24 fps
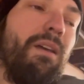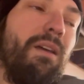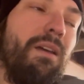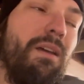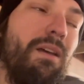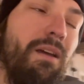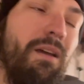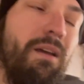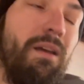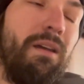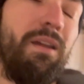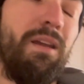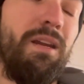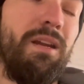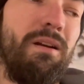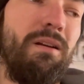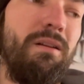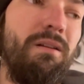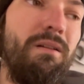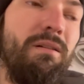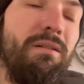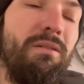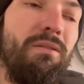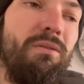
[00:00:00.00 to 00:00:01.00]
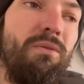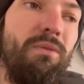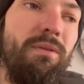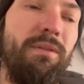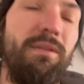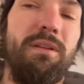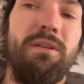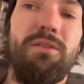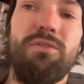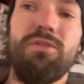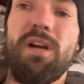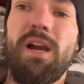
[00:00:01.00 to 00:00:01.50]
here on
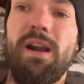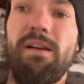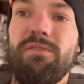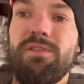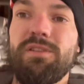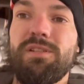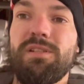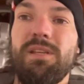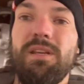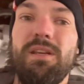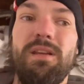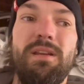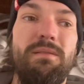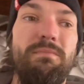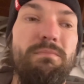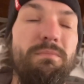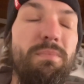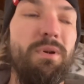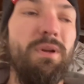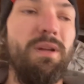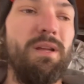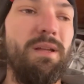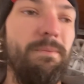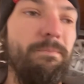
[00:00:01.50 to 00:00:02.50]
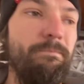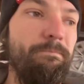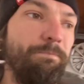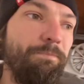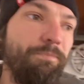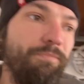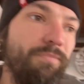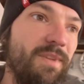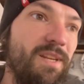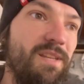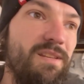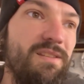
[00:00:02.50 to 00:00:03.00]
the driver's seat. But
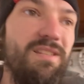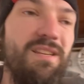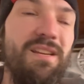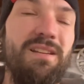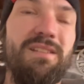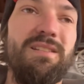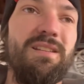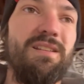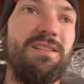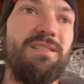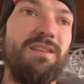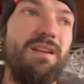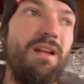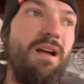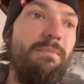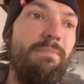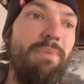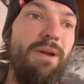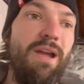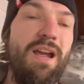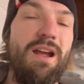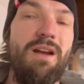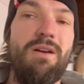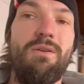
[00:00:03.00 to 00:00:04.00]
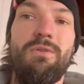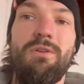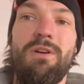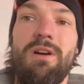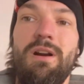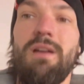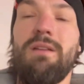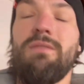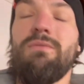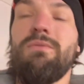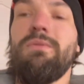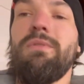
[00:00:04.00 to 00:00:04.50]
since it's not power,
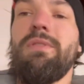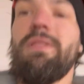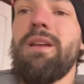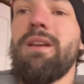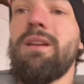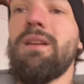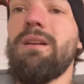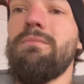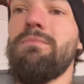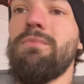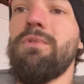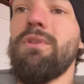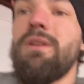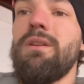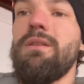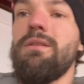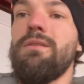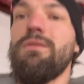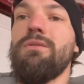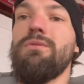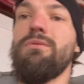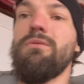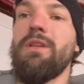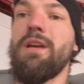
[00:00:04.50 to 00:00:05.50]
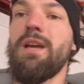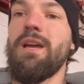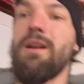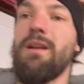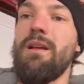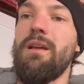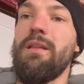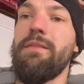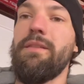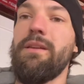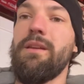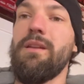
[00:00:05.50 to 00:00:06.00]
I don't think I'm gonna do that.
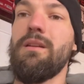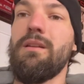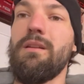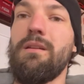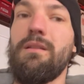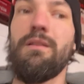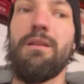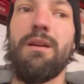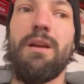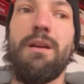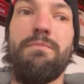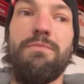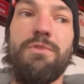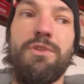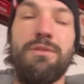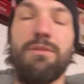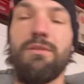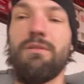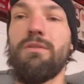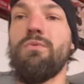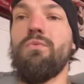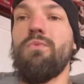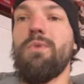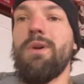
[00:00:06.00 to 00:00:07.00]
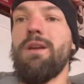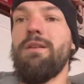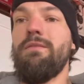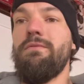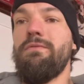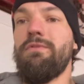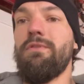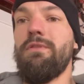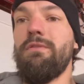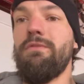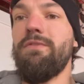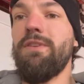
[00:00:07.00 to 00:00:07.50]
I think I'm just gonna wait
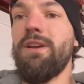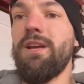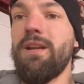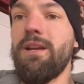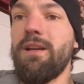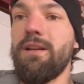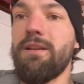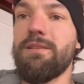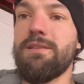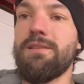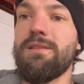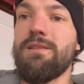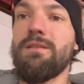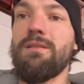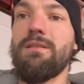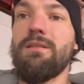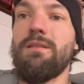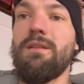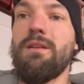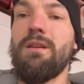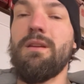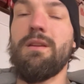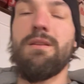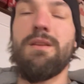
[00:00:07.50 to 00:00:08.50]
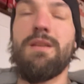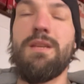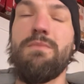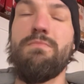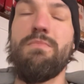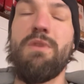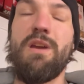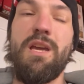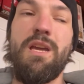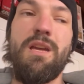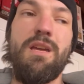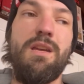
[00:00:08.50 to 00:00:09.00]
for FedEx and
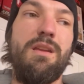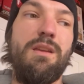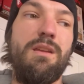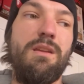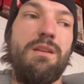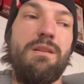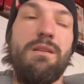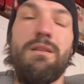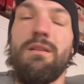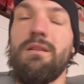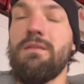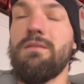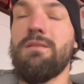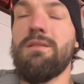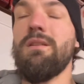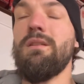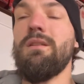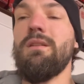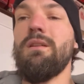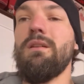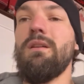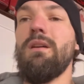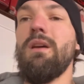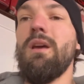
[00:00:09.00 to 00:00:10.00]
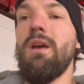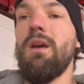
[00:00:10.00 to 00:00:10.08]
eBay to,